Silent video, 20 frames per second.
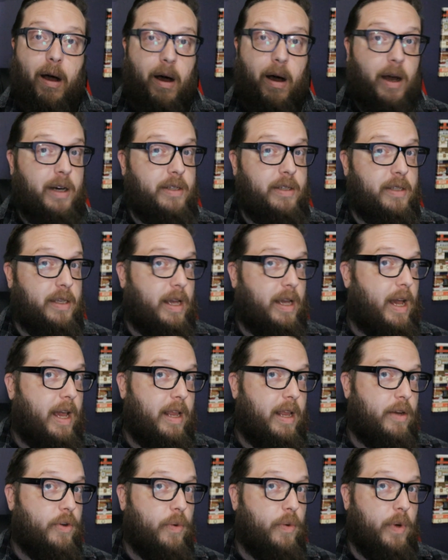Honestly, I
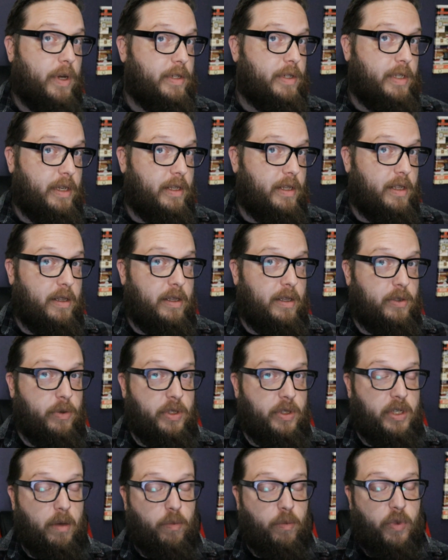had no idea that this
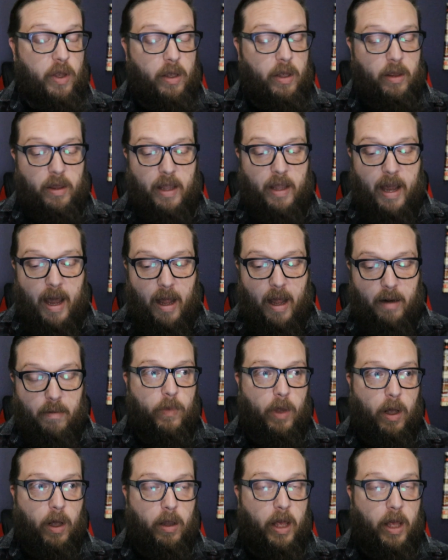was something that
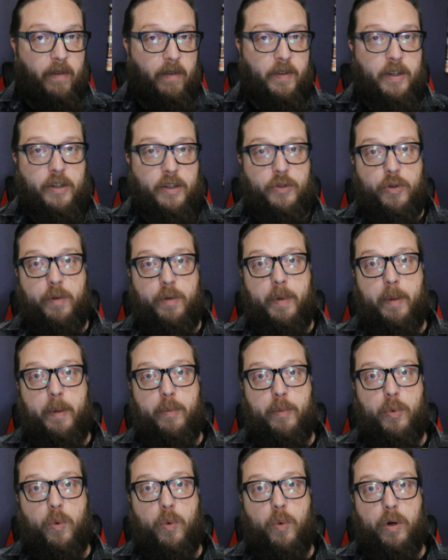a lot of industry
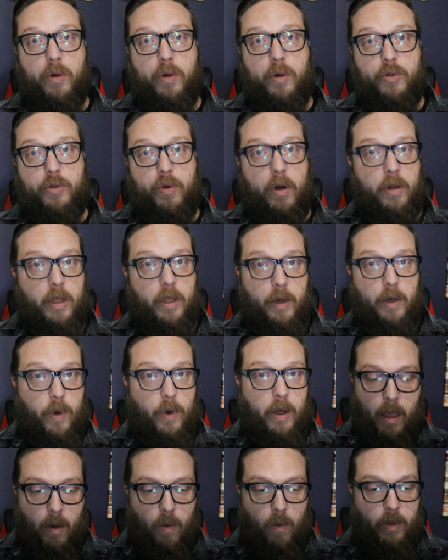people were struggling
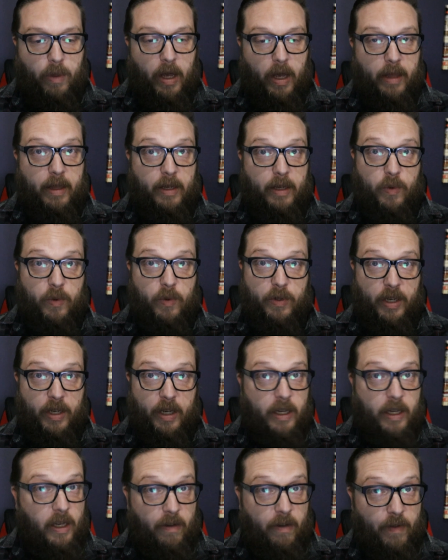with, or that this was an
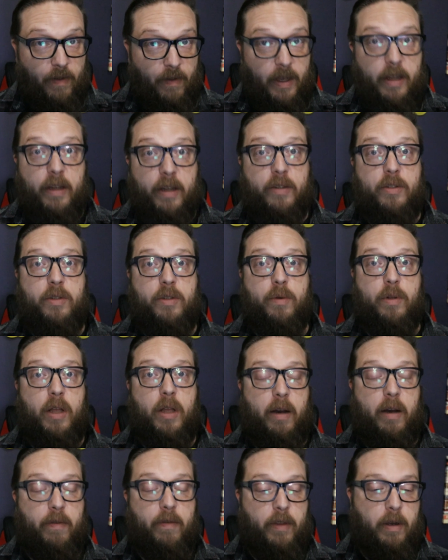inconvenience to a
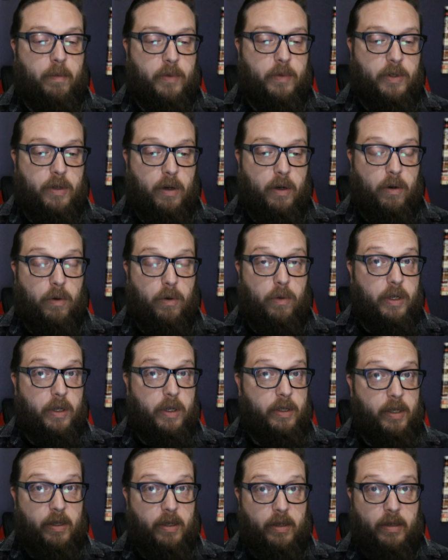lot of them. So
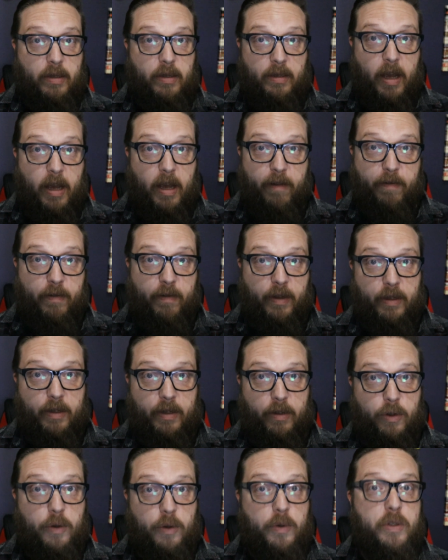this is definitely
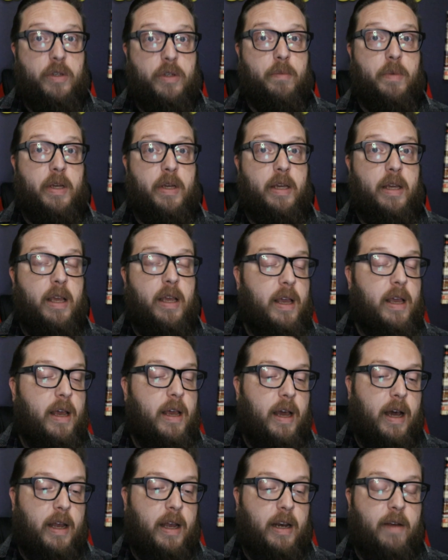news to me.
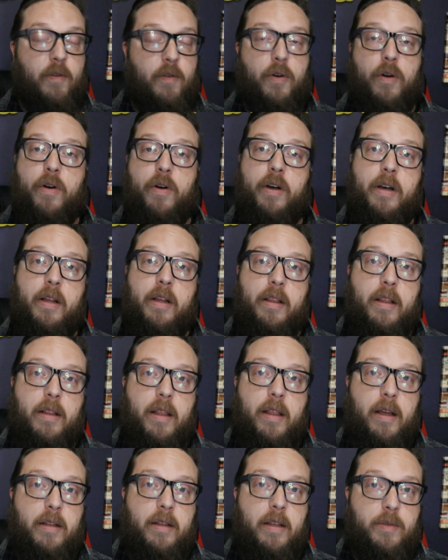I'd never heard
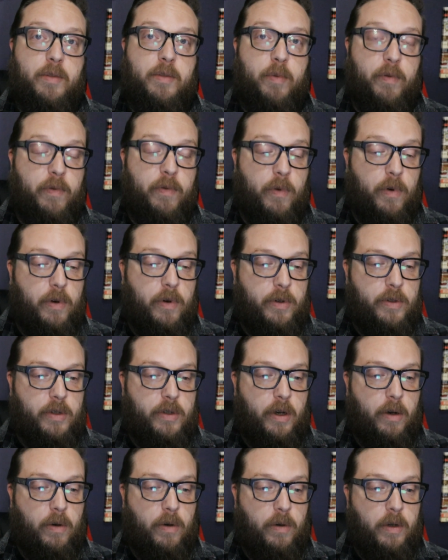anything like this before,
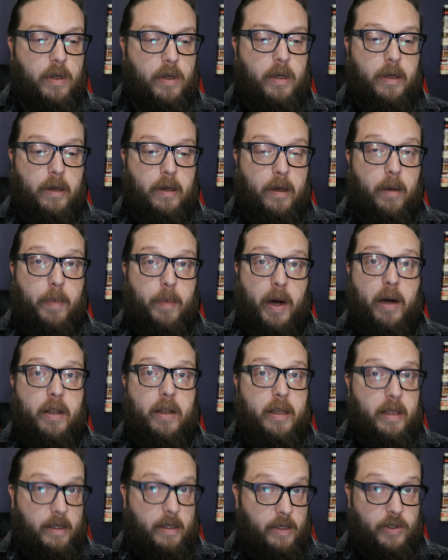so
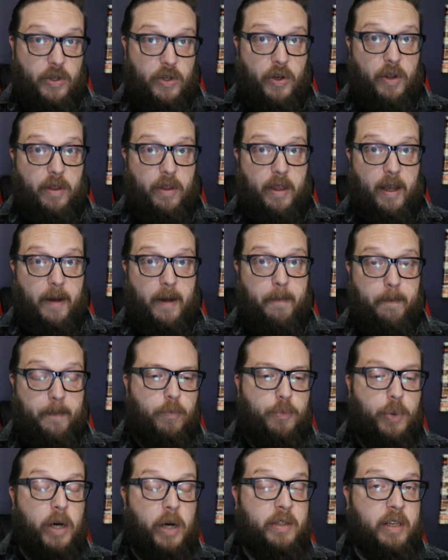apparently this is a good thing.
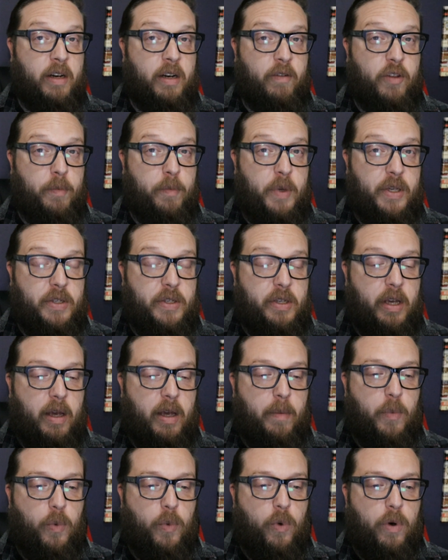President of the
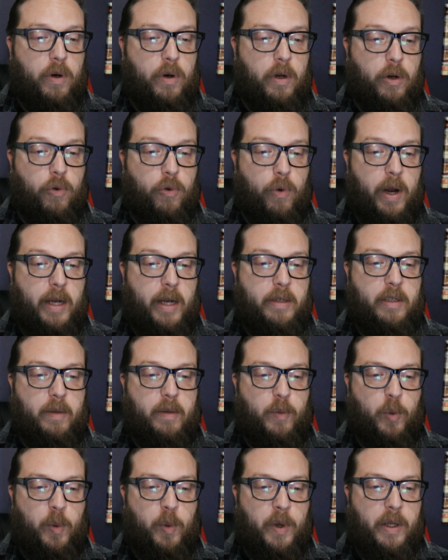PCA board, Greg
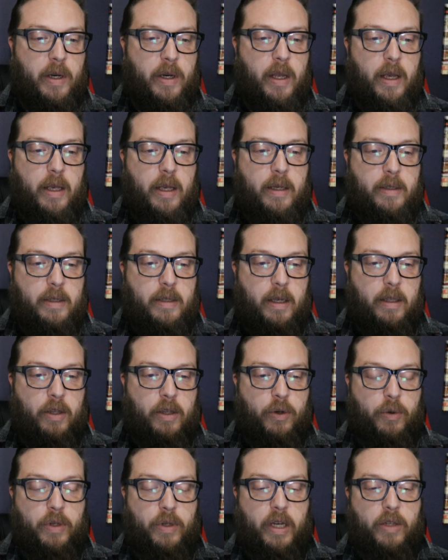Zimmerman, said
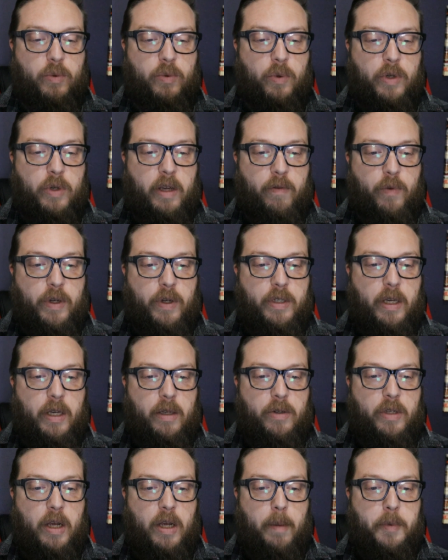the new dates will give
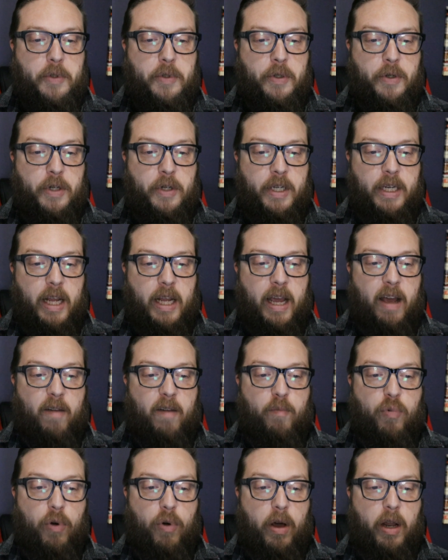retailers the opportunity to
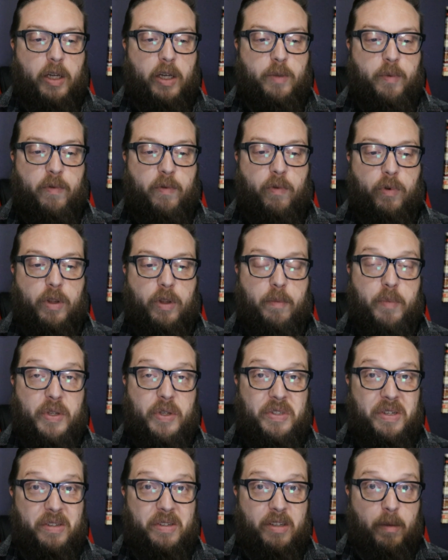have products before the
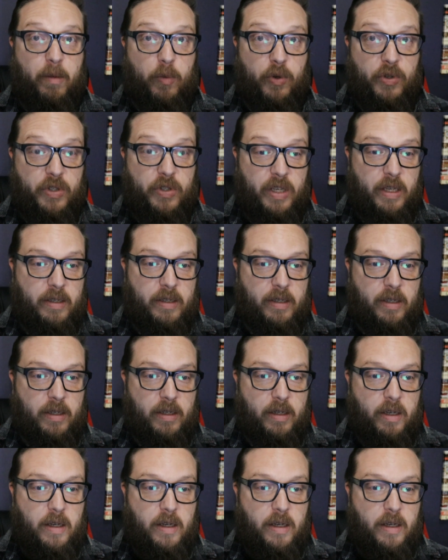busy summer season